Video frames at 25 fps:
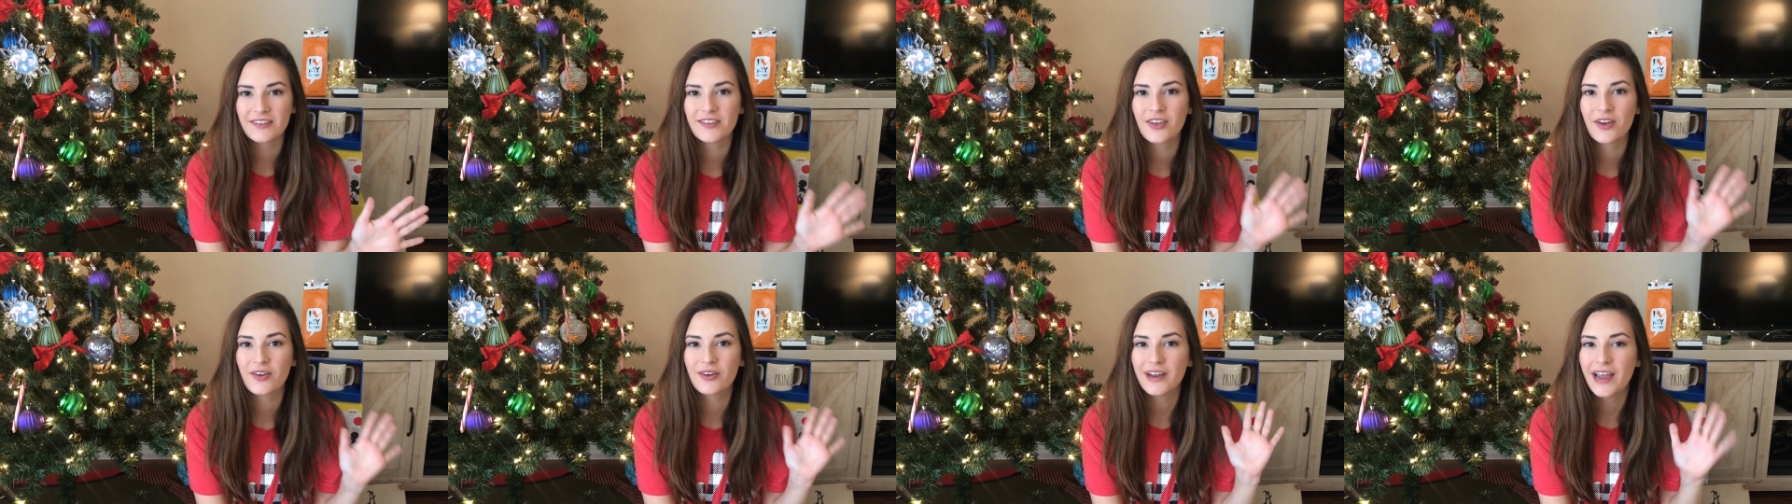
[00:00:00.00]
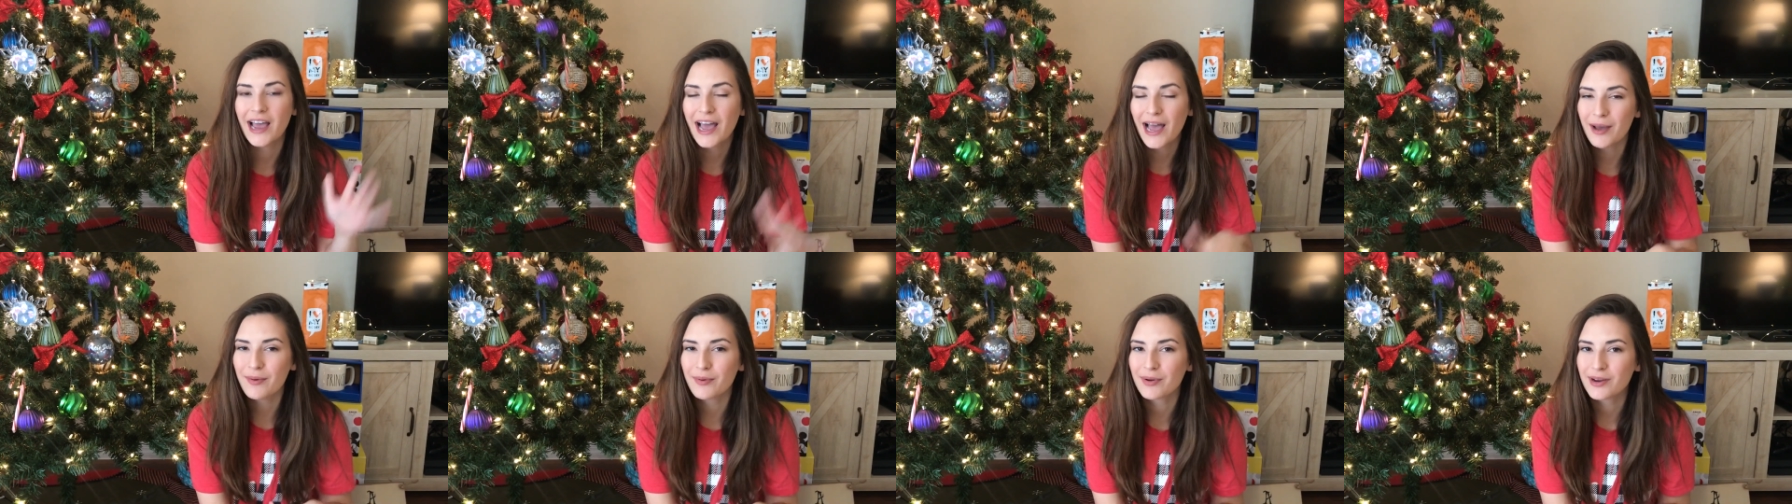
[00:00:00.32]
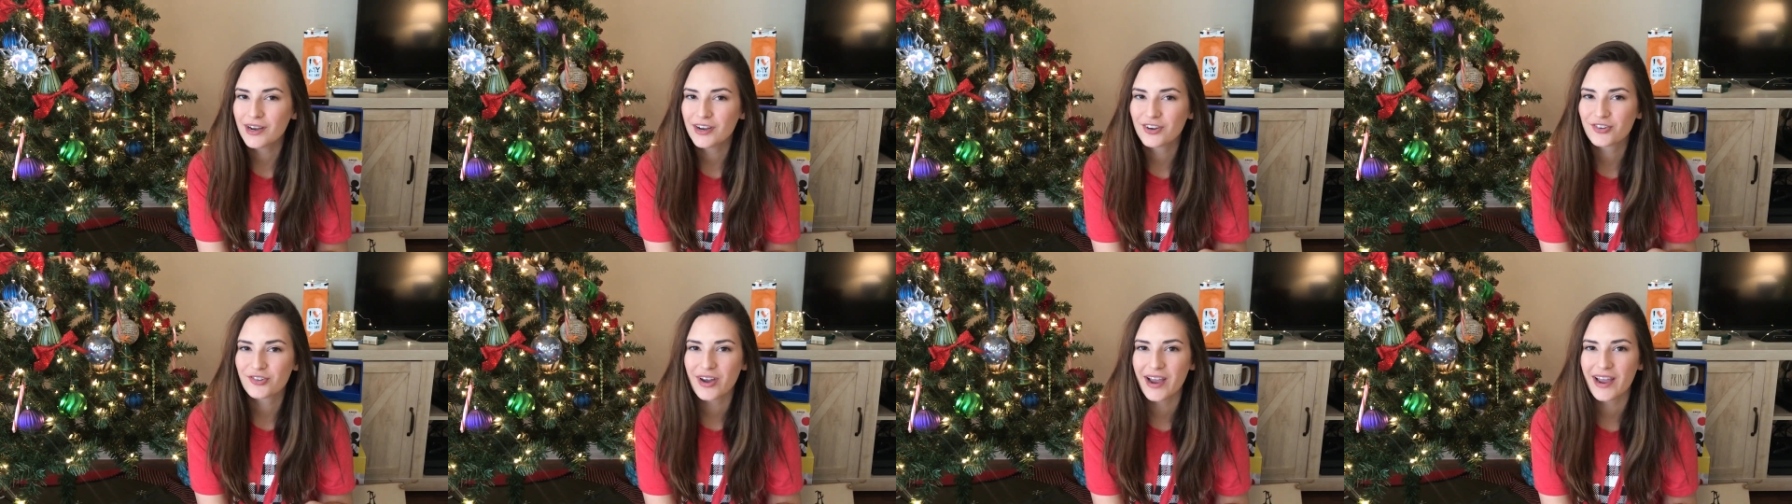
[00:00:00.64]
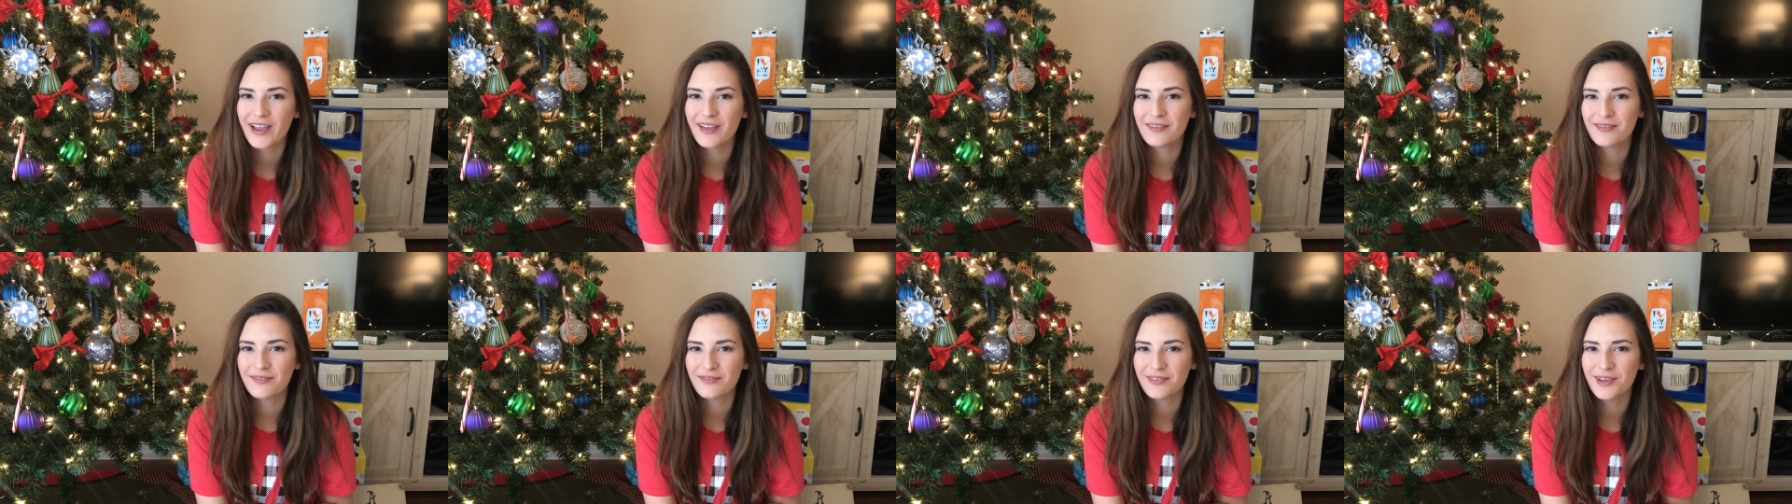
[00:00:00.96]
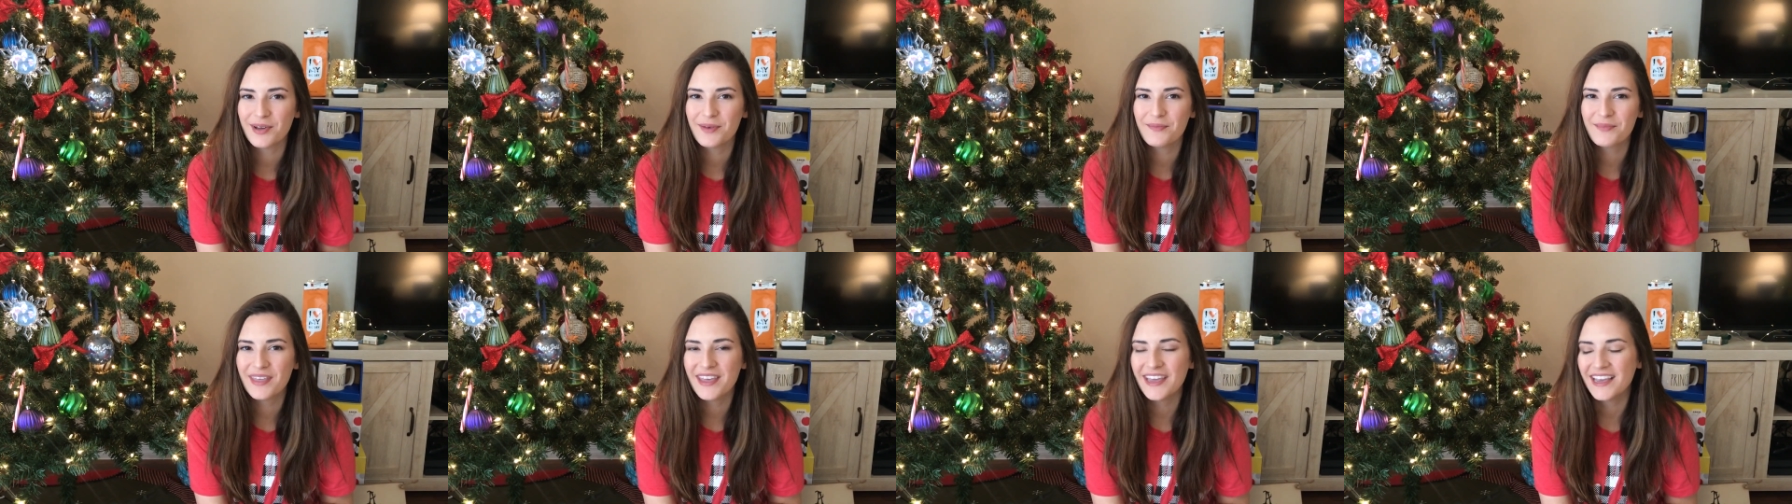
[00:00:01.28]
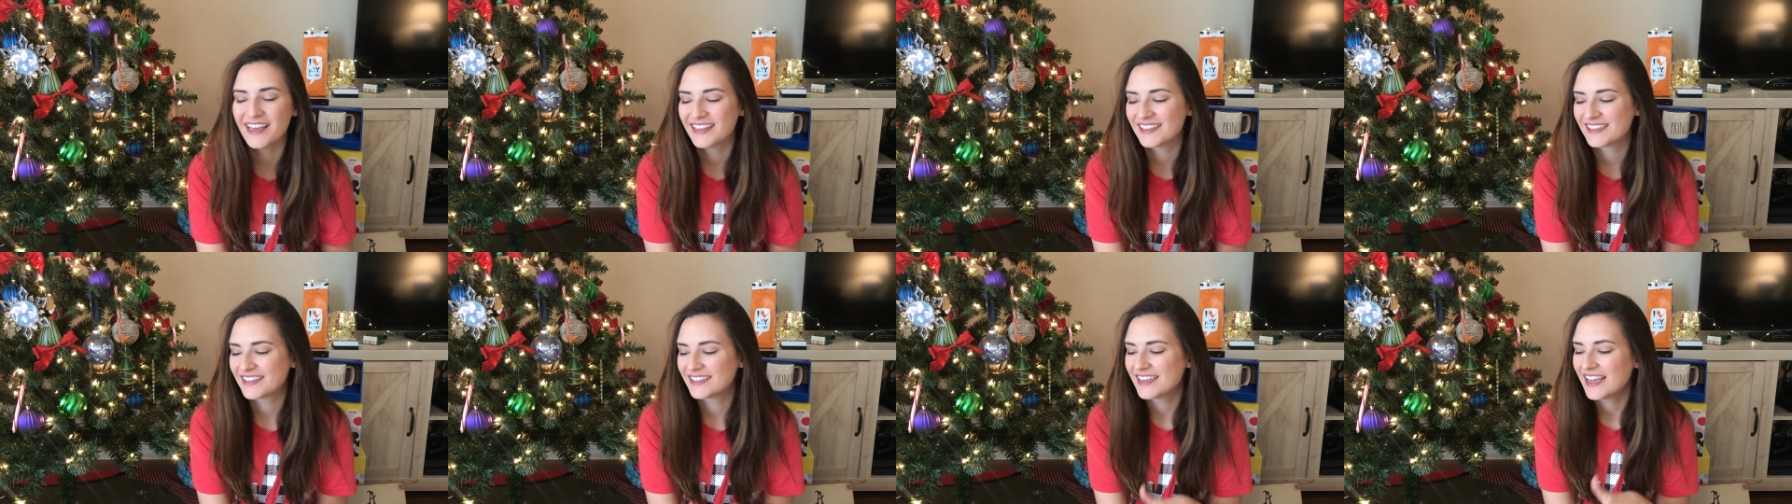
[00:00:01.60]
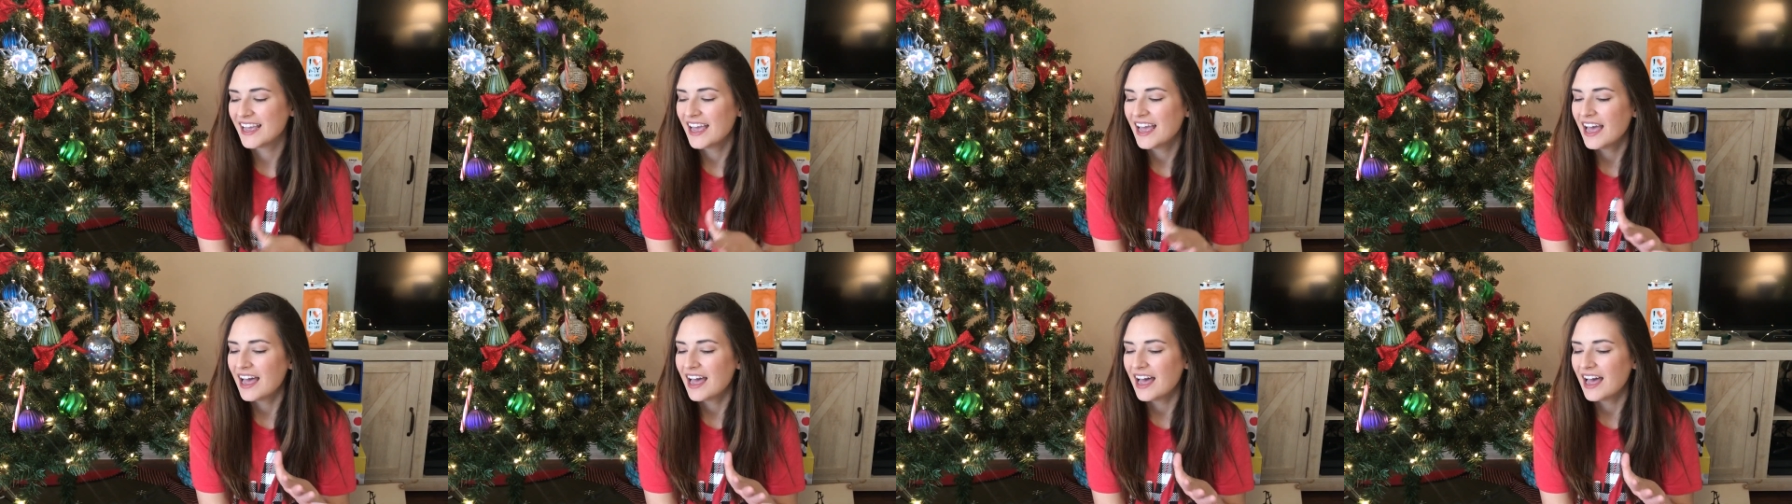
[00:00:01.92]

so now I'm gonna try and film this.